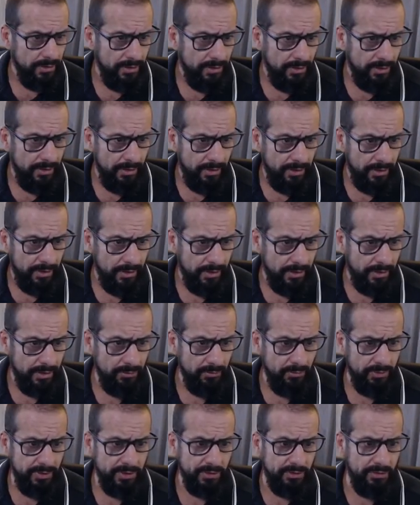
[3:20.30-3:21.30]
And
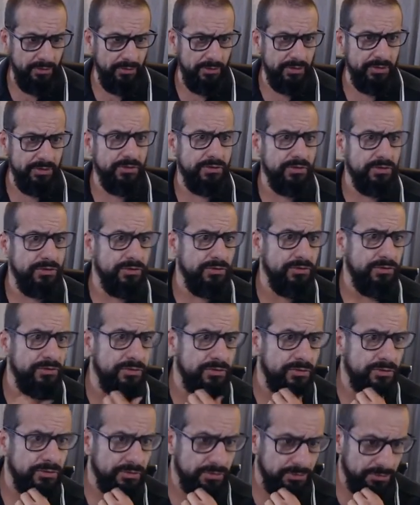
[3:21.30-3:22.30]
we are going
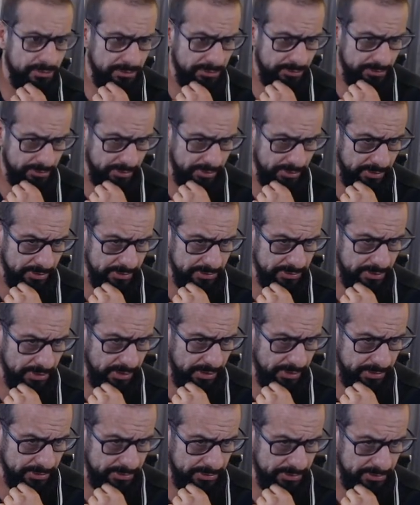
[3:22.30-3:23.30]
to
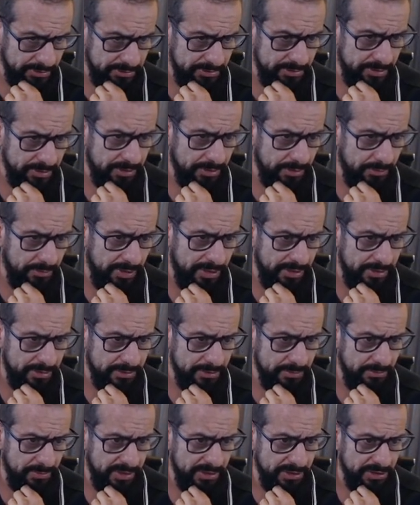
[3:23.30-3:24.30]
select this database,
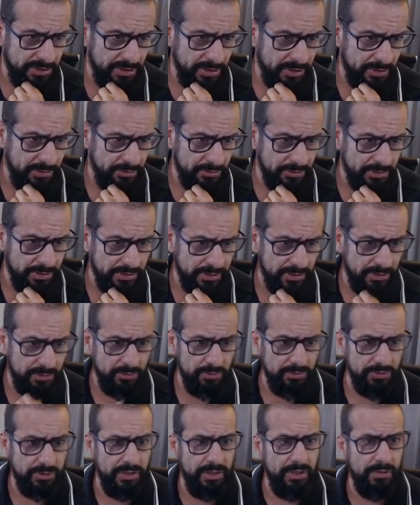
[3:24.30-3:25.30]
main channel
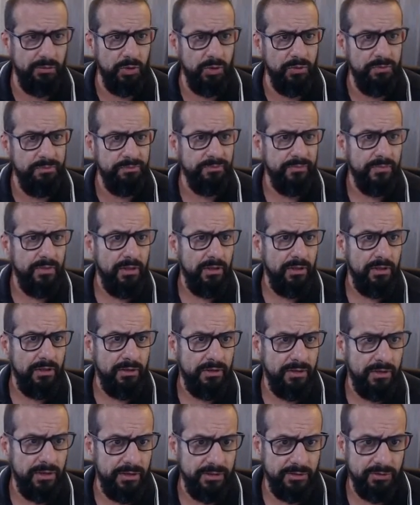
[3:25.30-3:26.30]
CC-Tools demo.
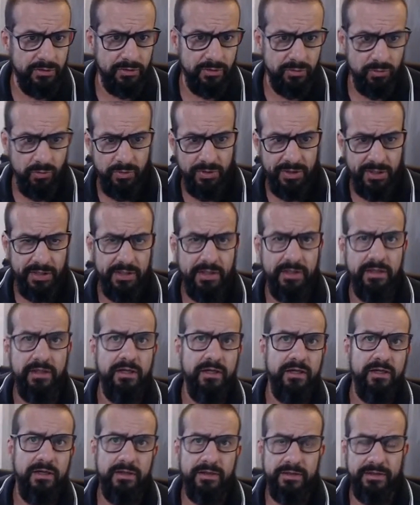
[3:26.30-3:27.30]
That's where
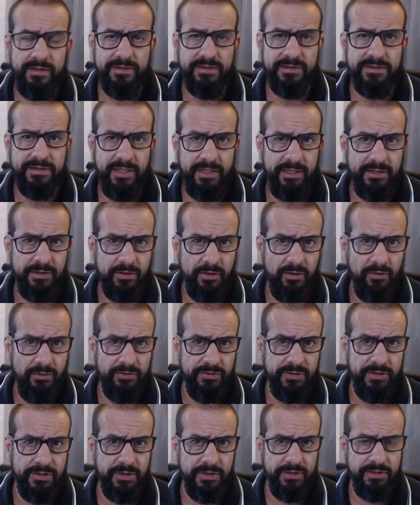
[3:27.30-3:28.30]
the state of
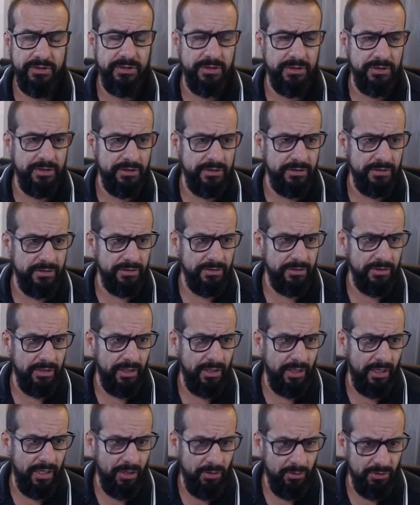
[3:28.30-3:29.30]

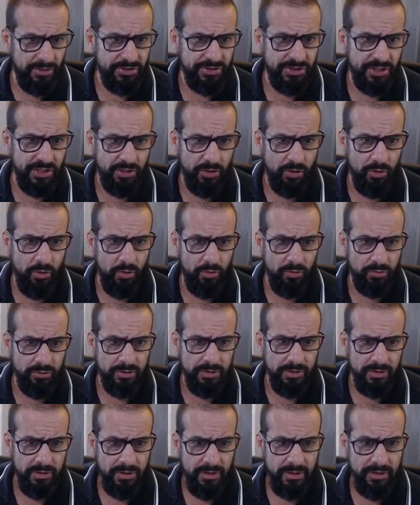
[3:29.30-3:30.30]
our chain code
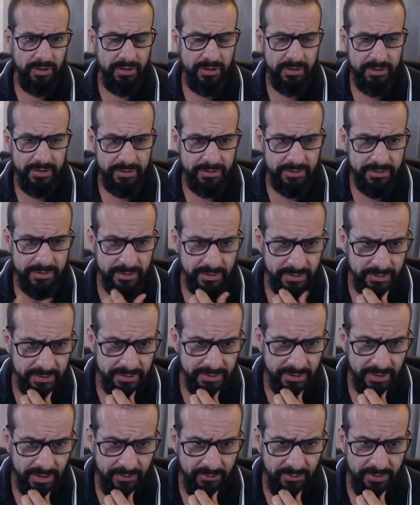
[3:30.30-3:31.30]
is
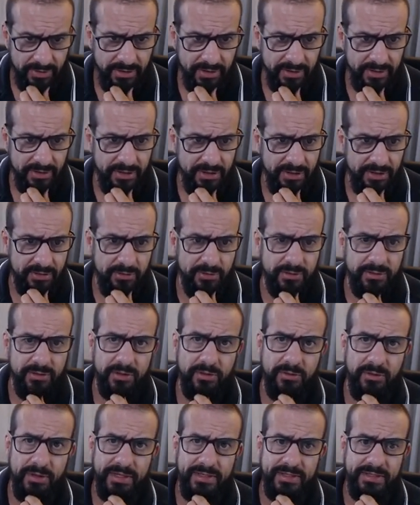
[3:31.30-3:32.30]
saved. And here we
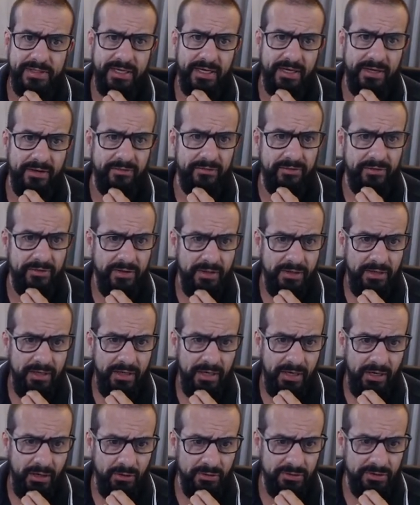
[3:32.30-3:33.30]
already have
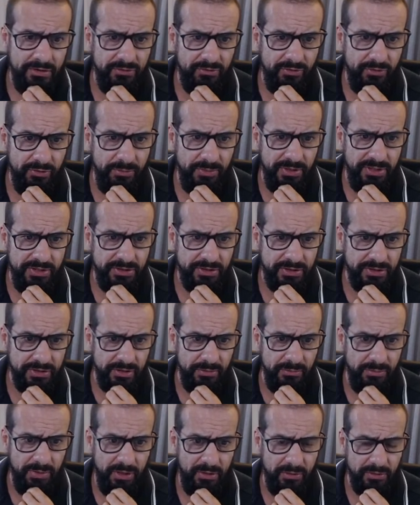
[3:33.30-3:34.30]
all the information
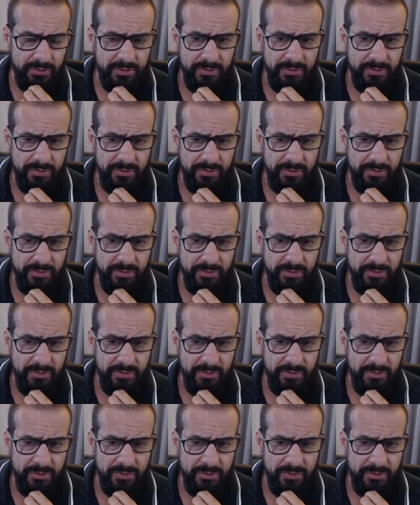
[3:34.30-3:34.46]
about